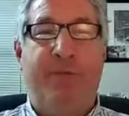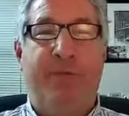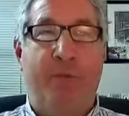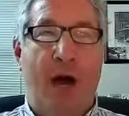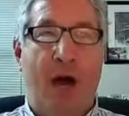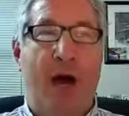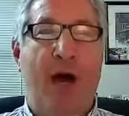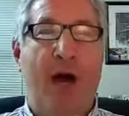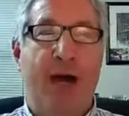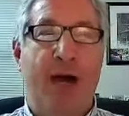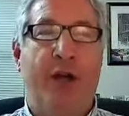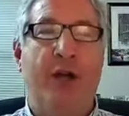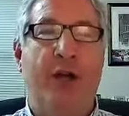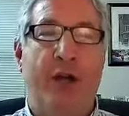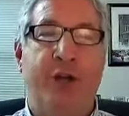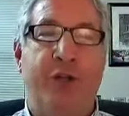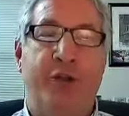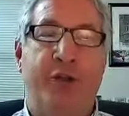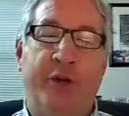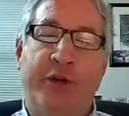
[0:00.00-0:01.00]
from a higher
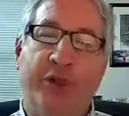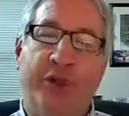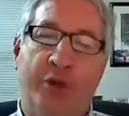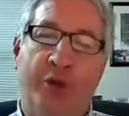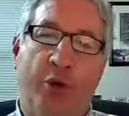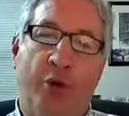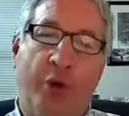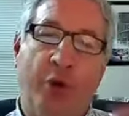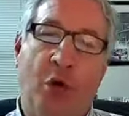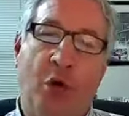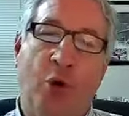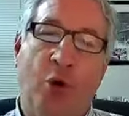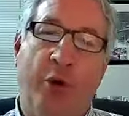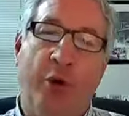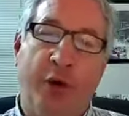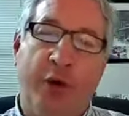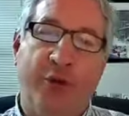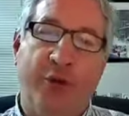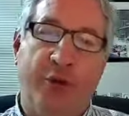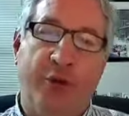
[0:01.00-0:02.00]
concentration to a
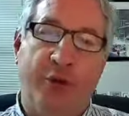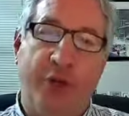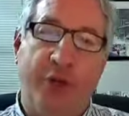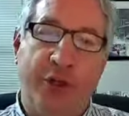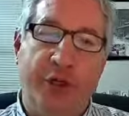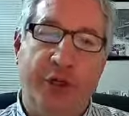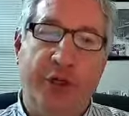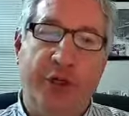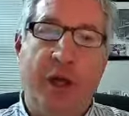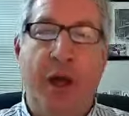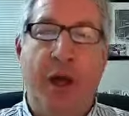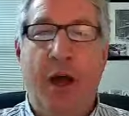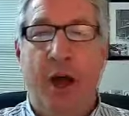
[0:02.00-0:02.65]
lower concentration.